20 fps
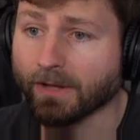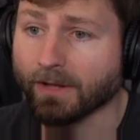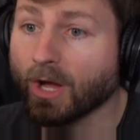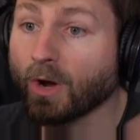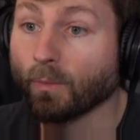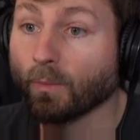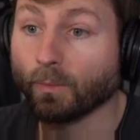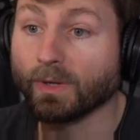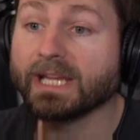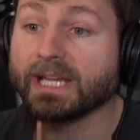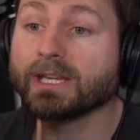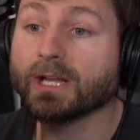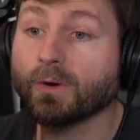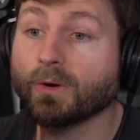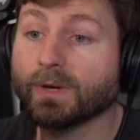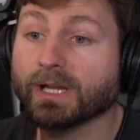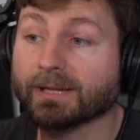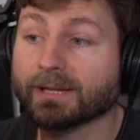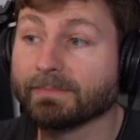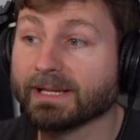We know
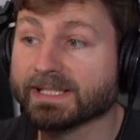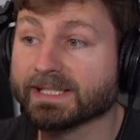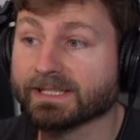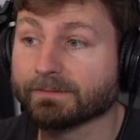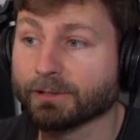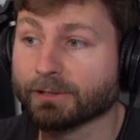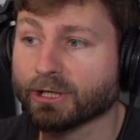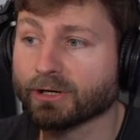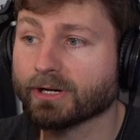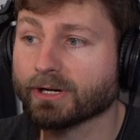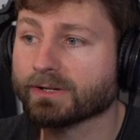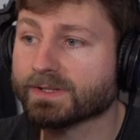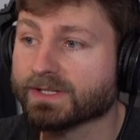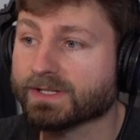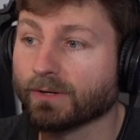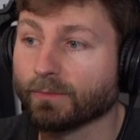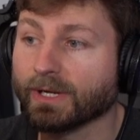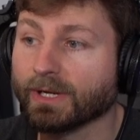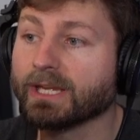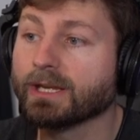we can make superior,
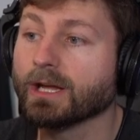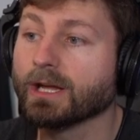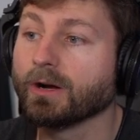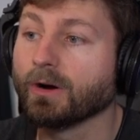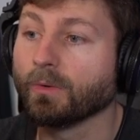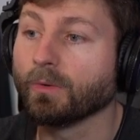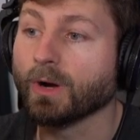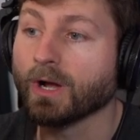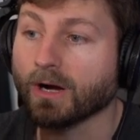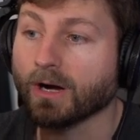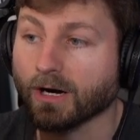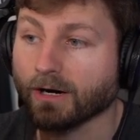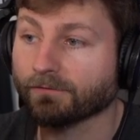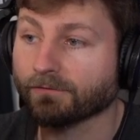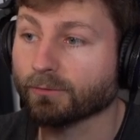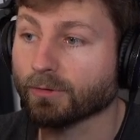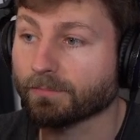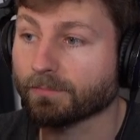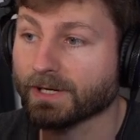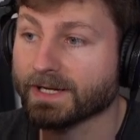so we know our
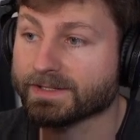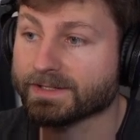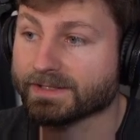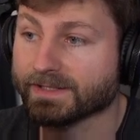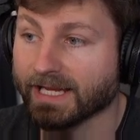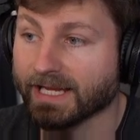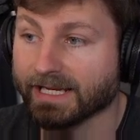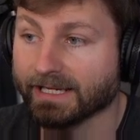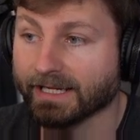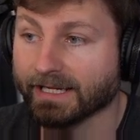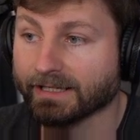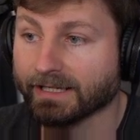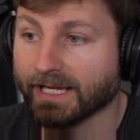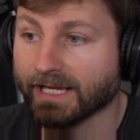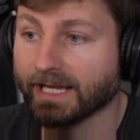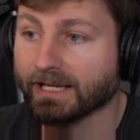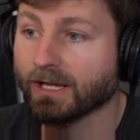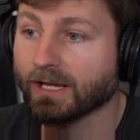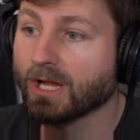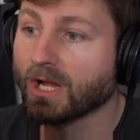floor price is
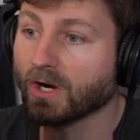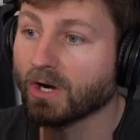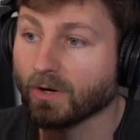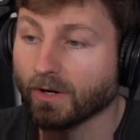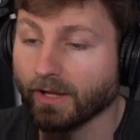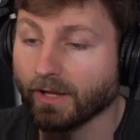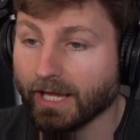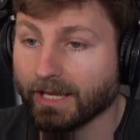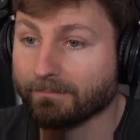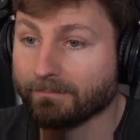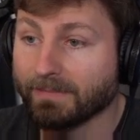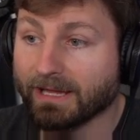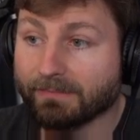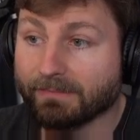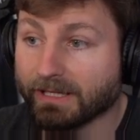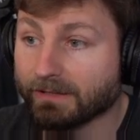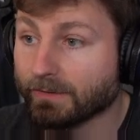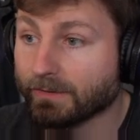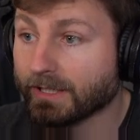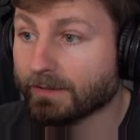$8.98, and
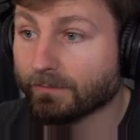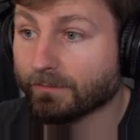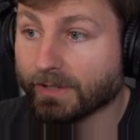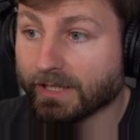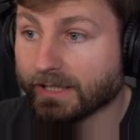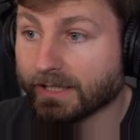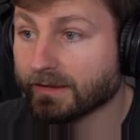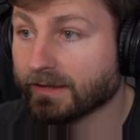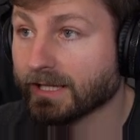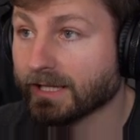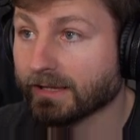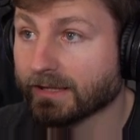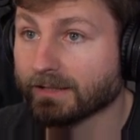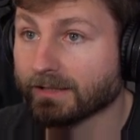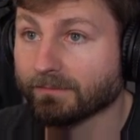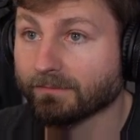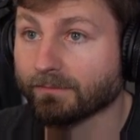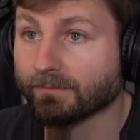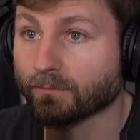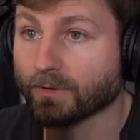maybe we think that
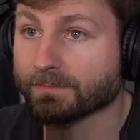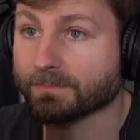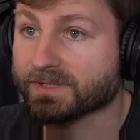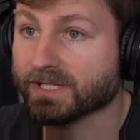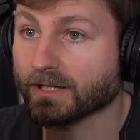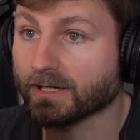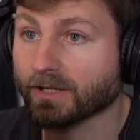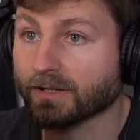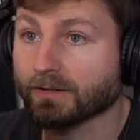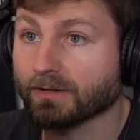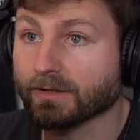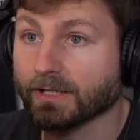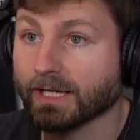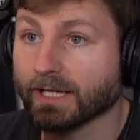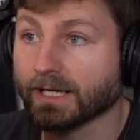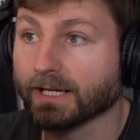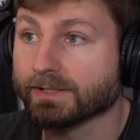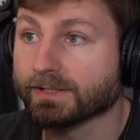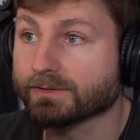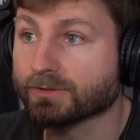rum's going
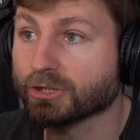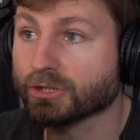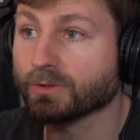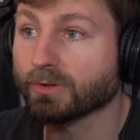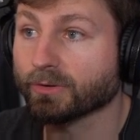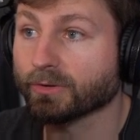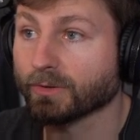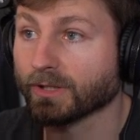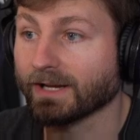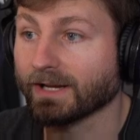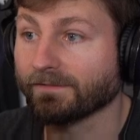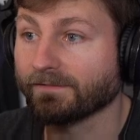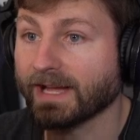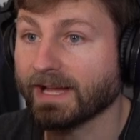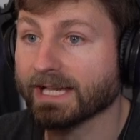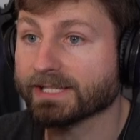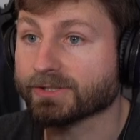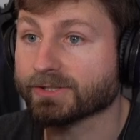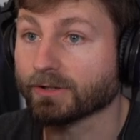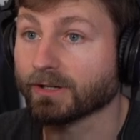to chew through a lot
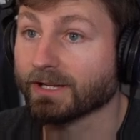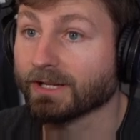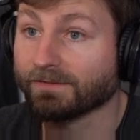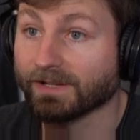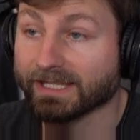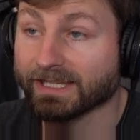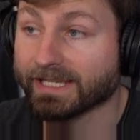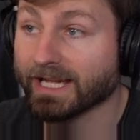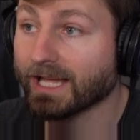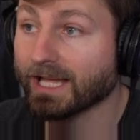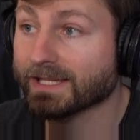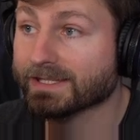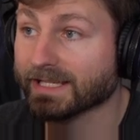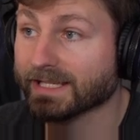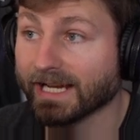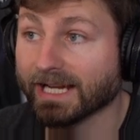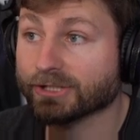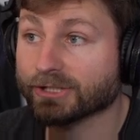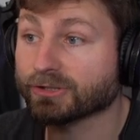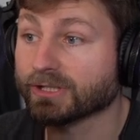faster. If it does, it
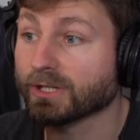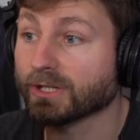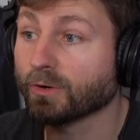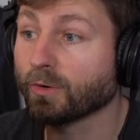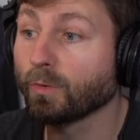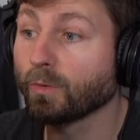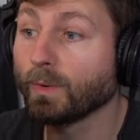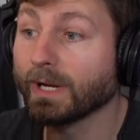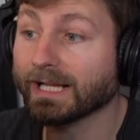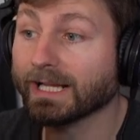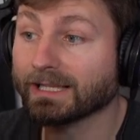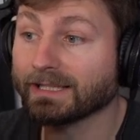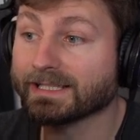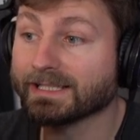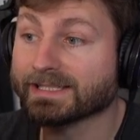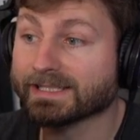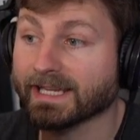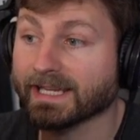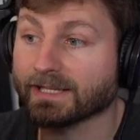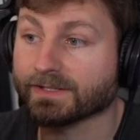actually quickly
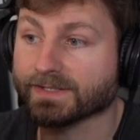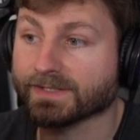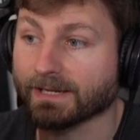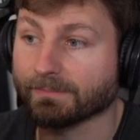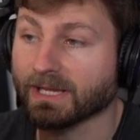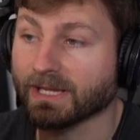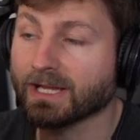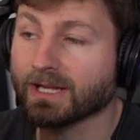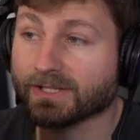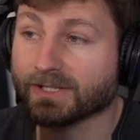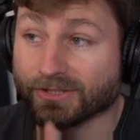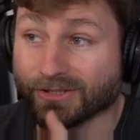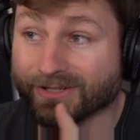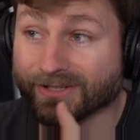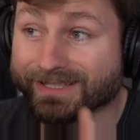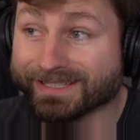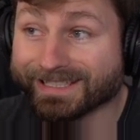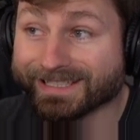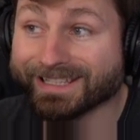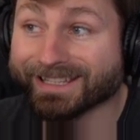scales up. So you
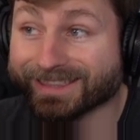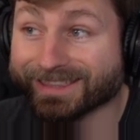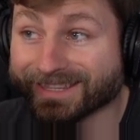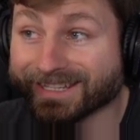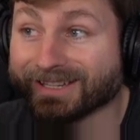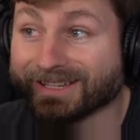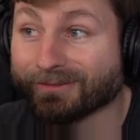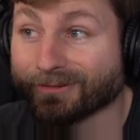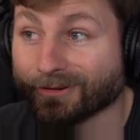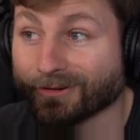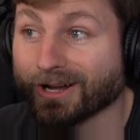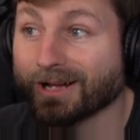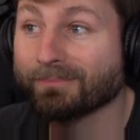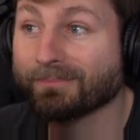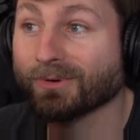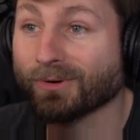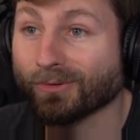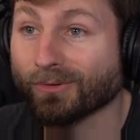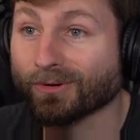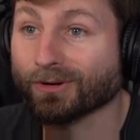can see that the
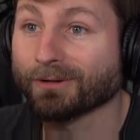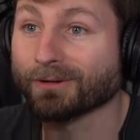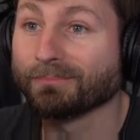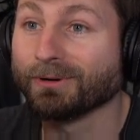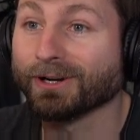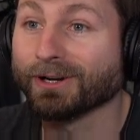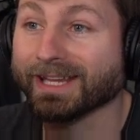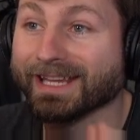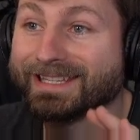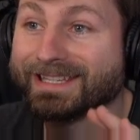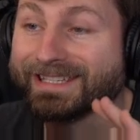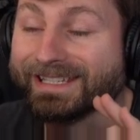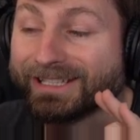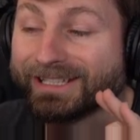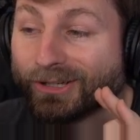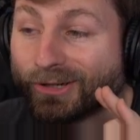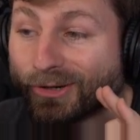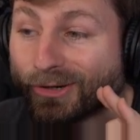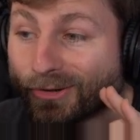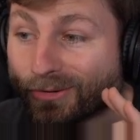rum order book is
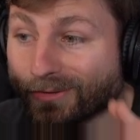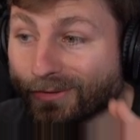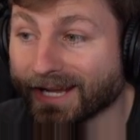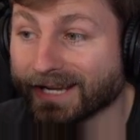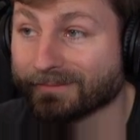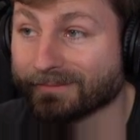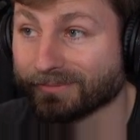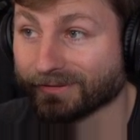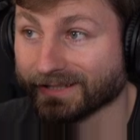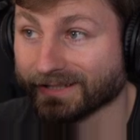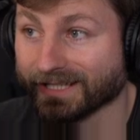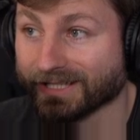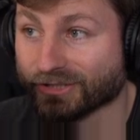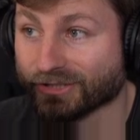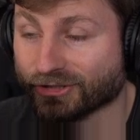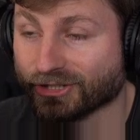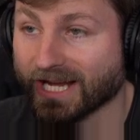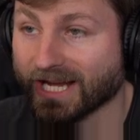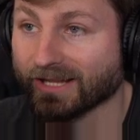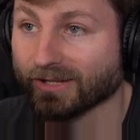incredibly
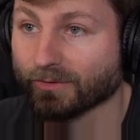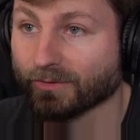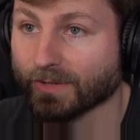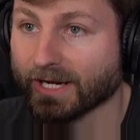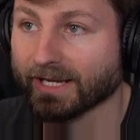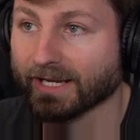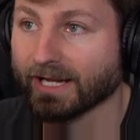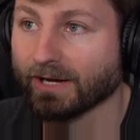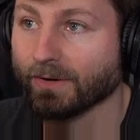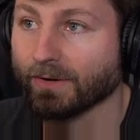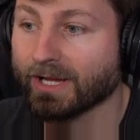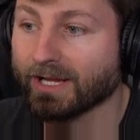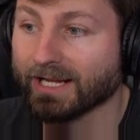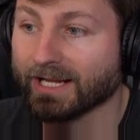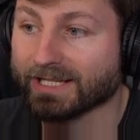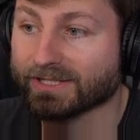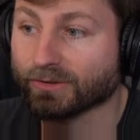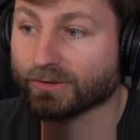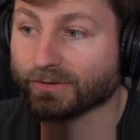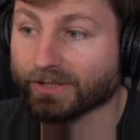shallow right now.
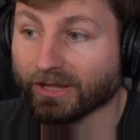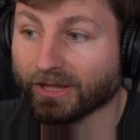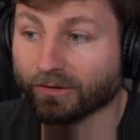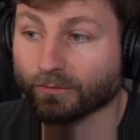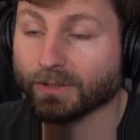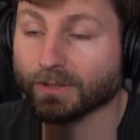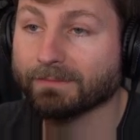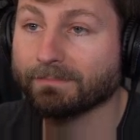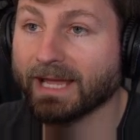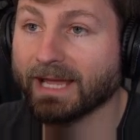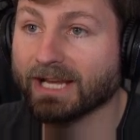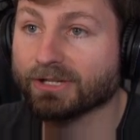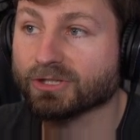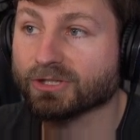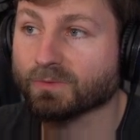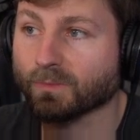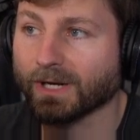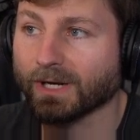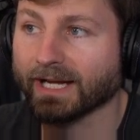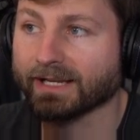It's only 3
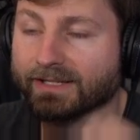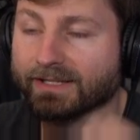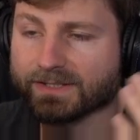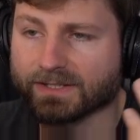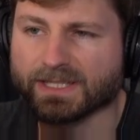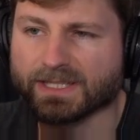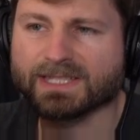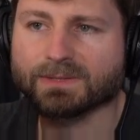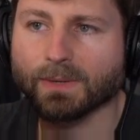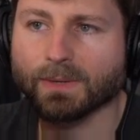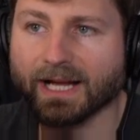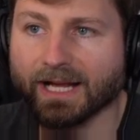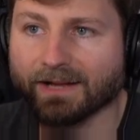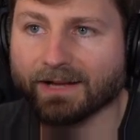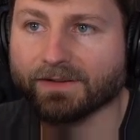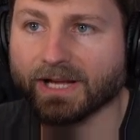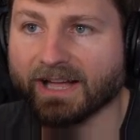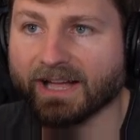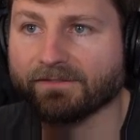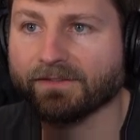pages wide, so this is why
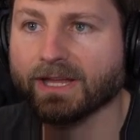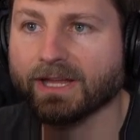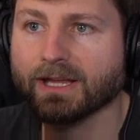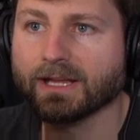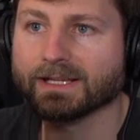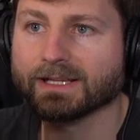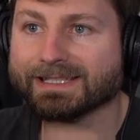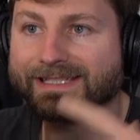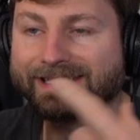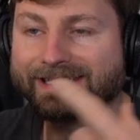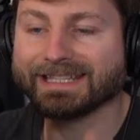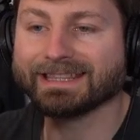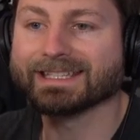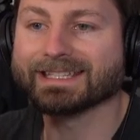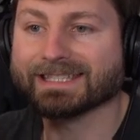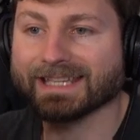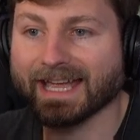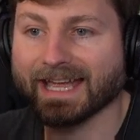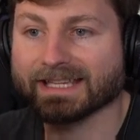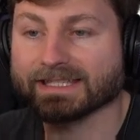I've seen
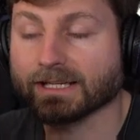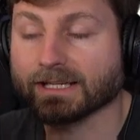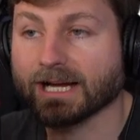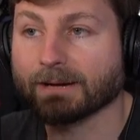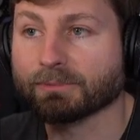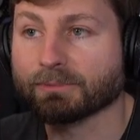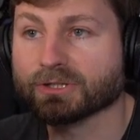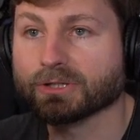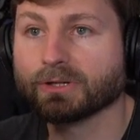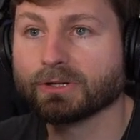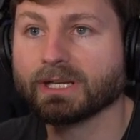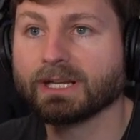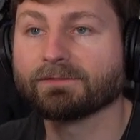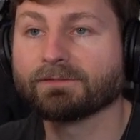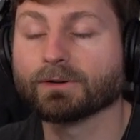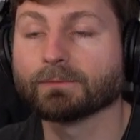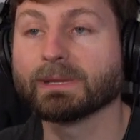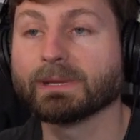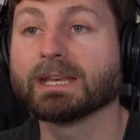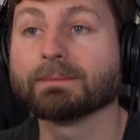this as an opportunity
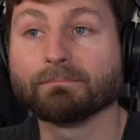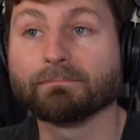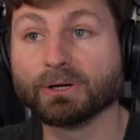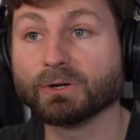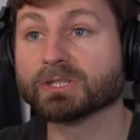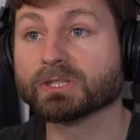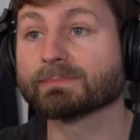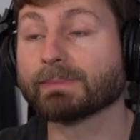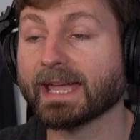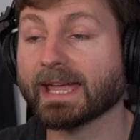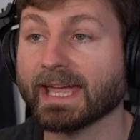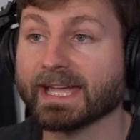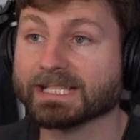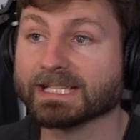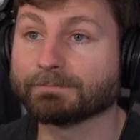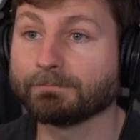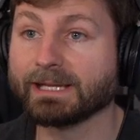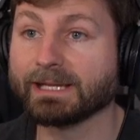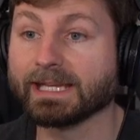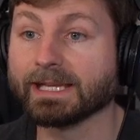for me to boost my
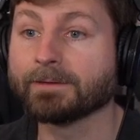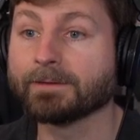XP.